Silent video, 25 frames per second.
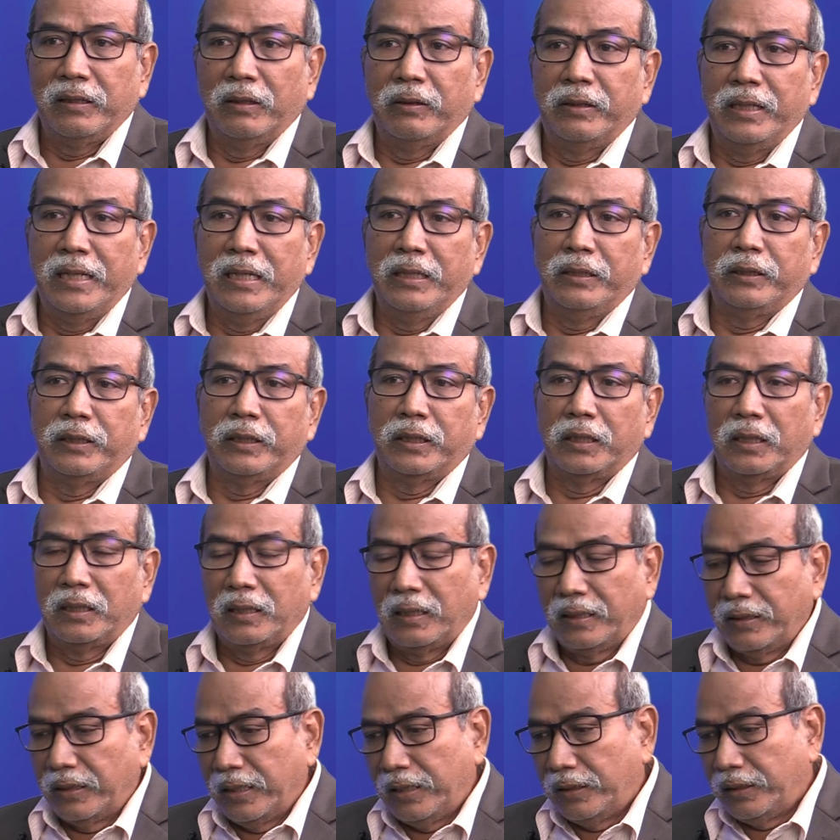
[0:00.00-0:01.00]

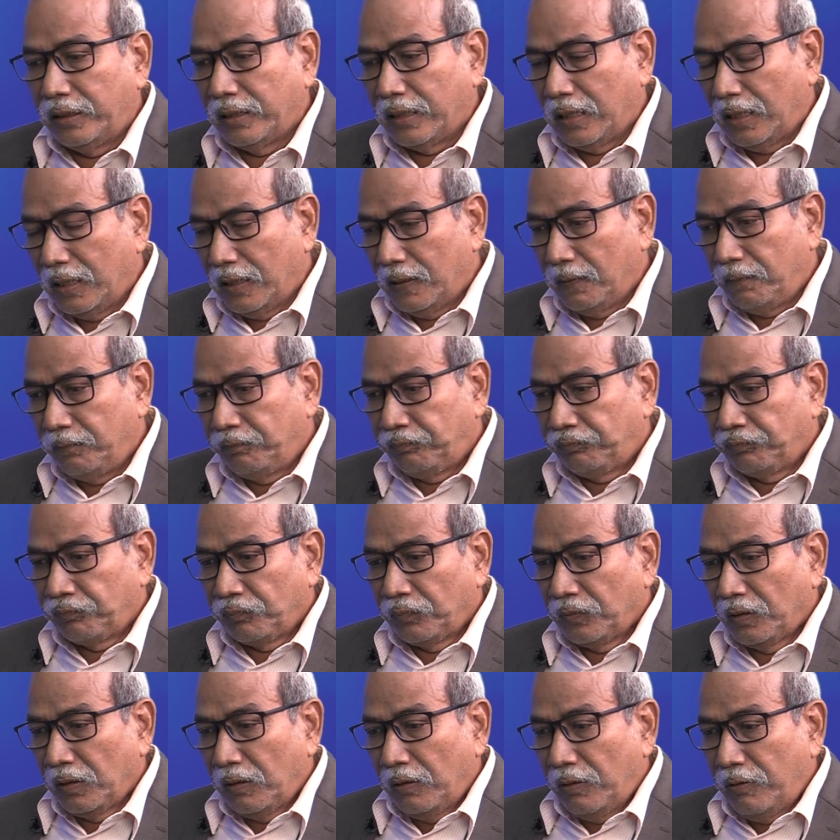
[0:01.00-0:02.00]
race car.
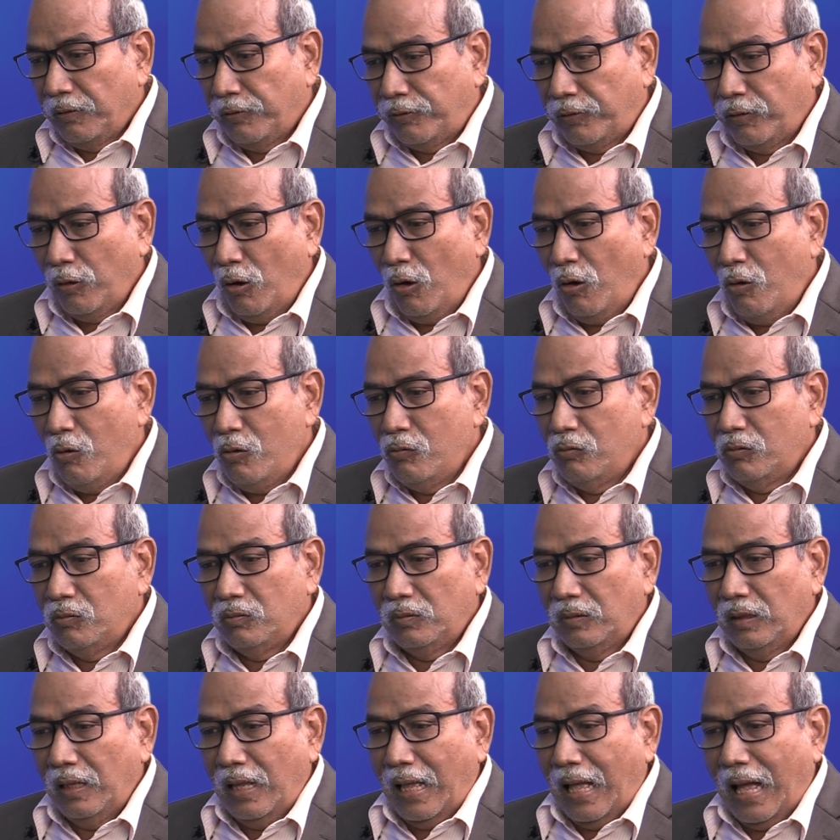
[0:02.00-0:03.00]
So
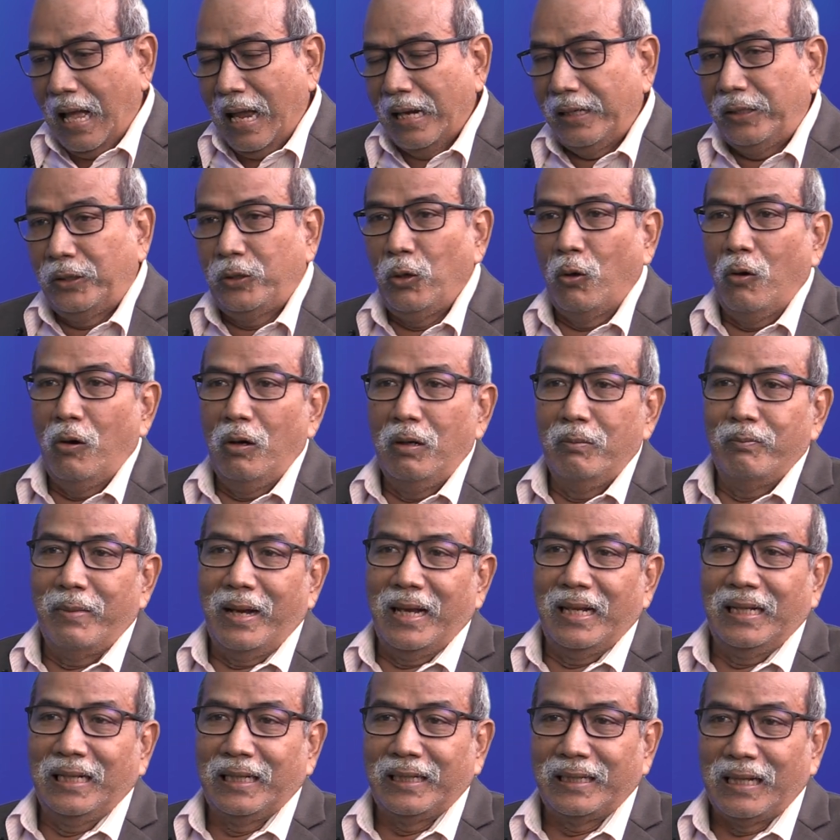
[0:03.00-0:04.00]
I told
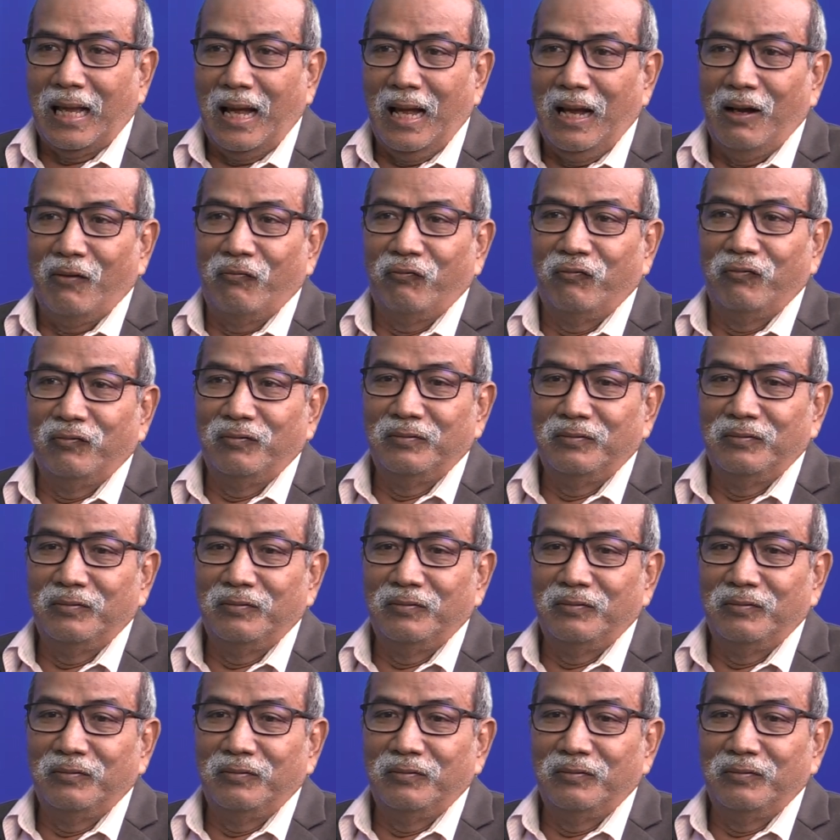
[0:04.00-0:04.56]
my staff,